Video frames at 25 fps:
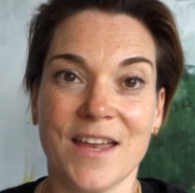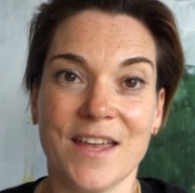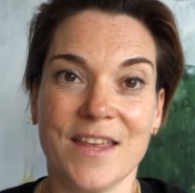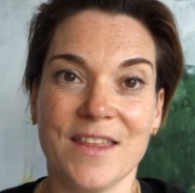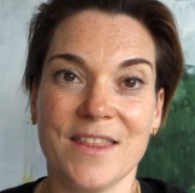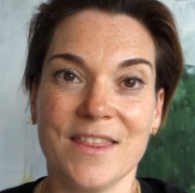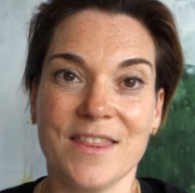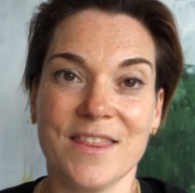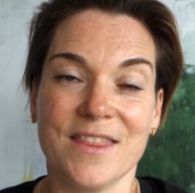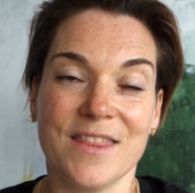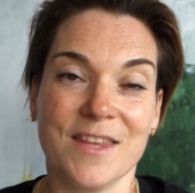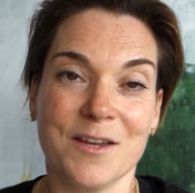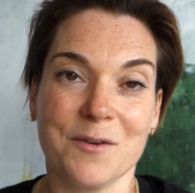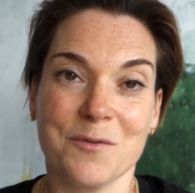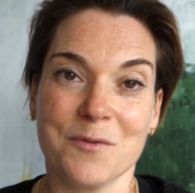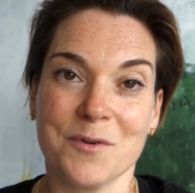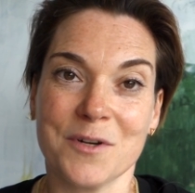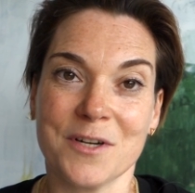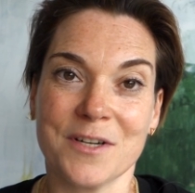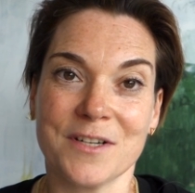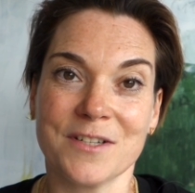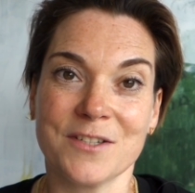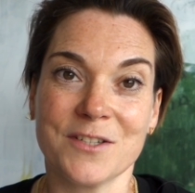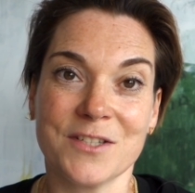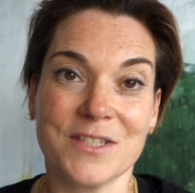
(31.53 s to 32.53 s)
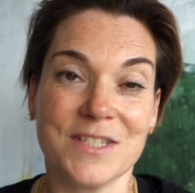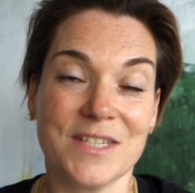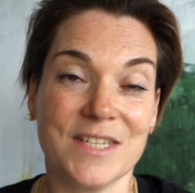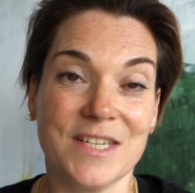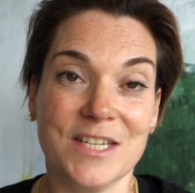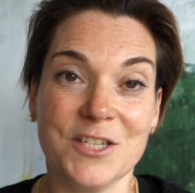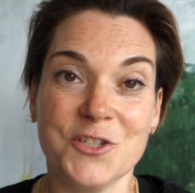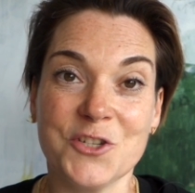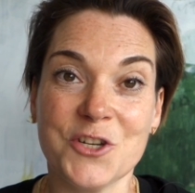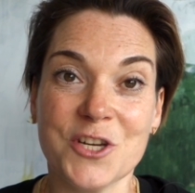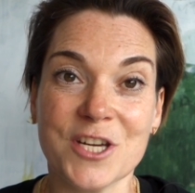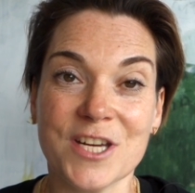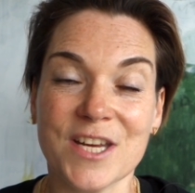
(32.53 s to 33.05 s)
And they were
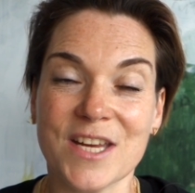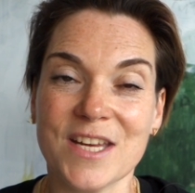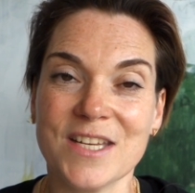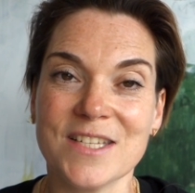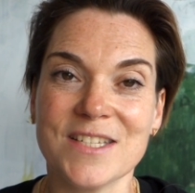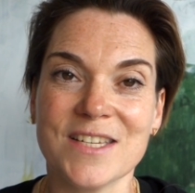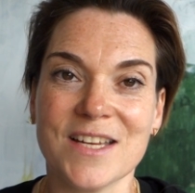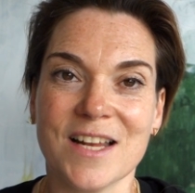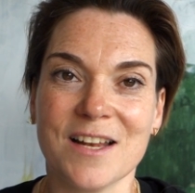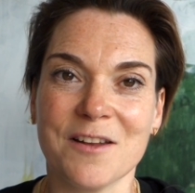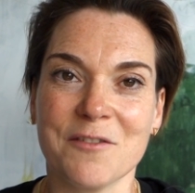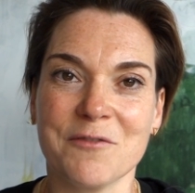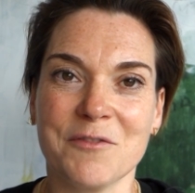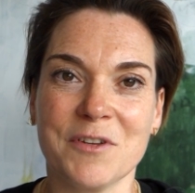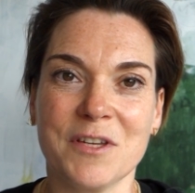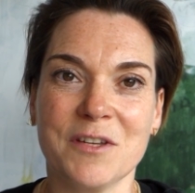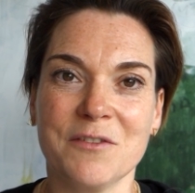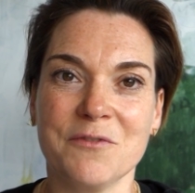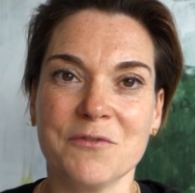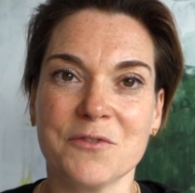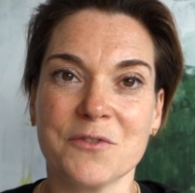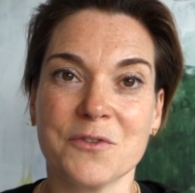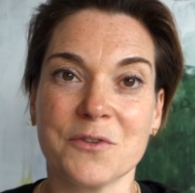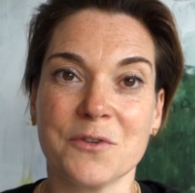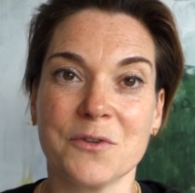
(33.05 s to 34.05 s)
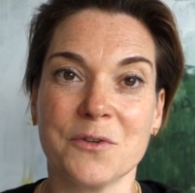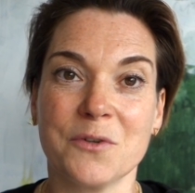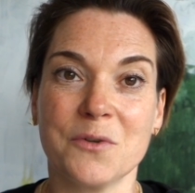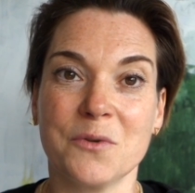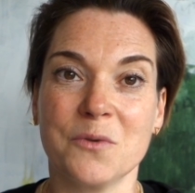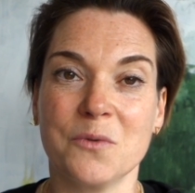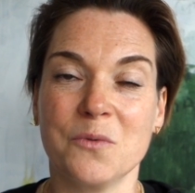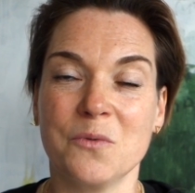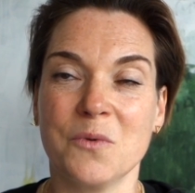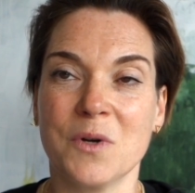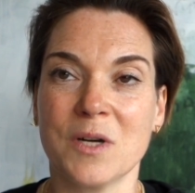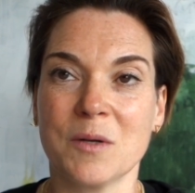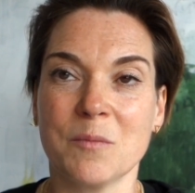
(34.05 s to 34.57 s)
teaching in Tel Aviv,
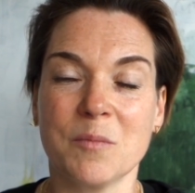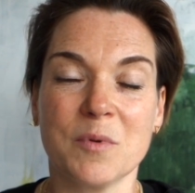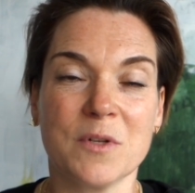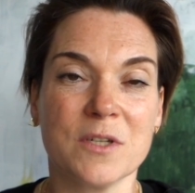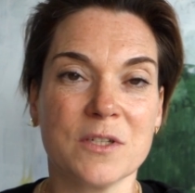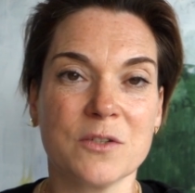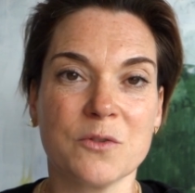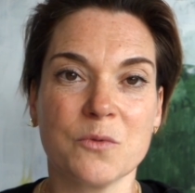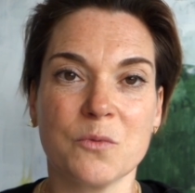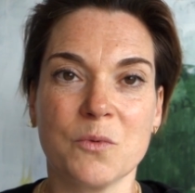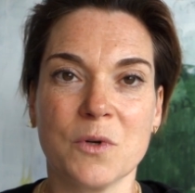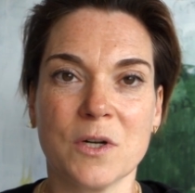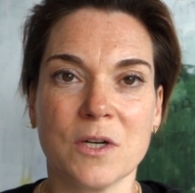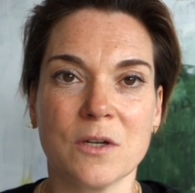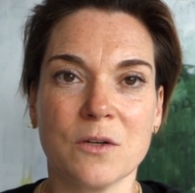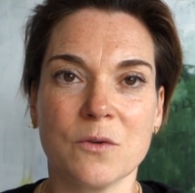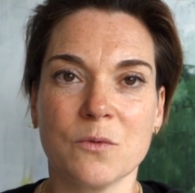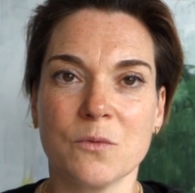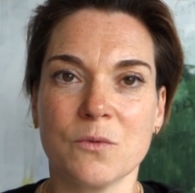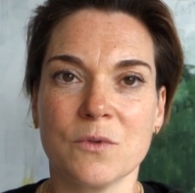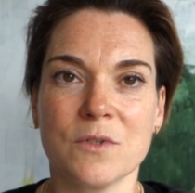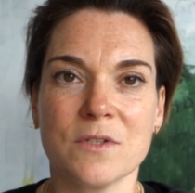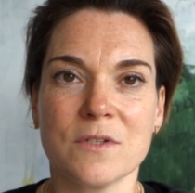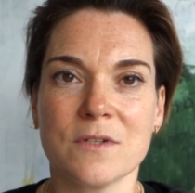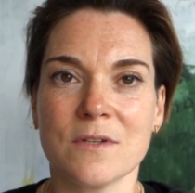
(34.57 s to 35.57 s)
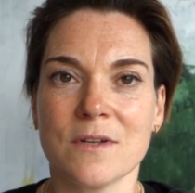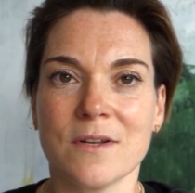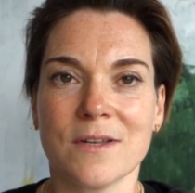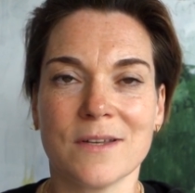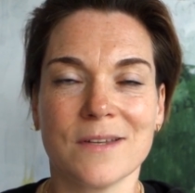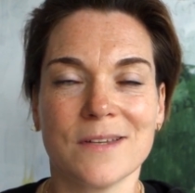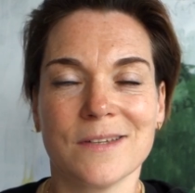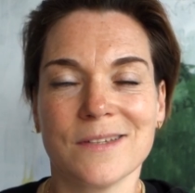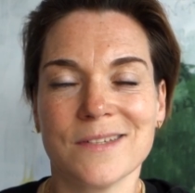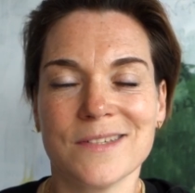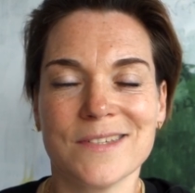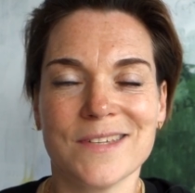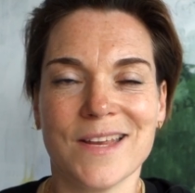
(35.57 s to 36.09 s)
so one plus one was
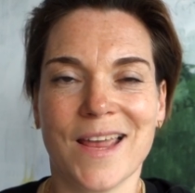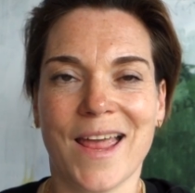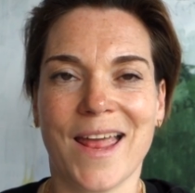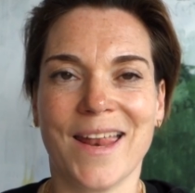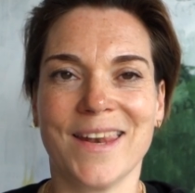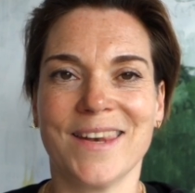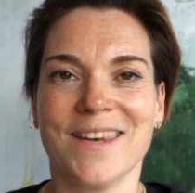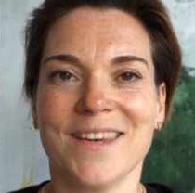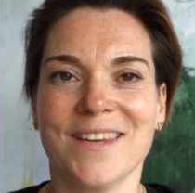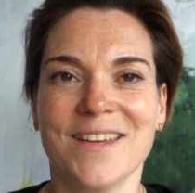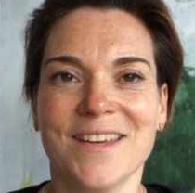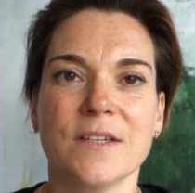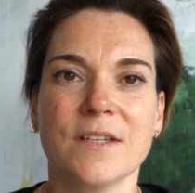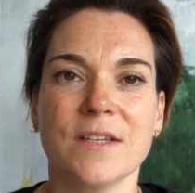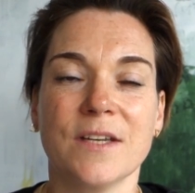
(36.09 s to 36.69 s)
like 10.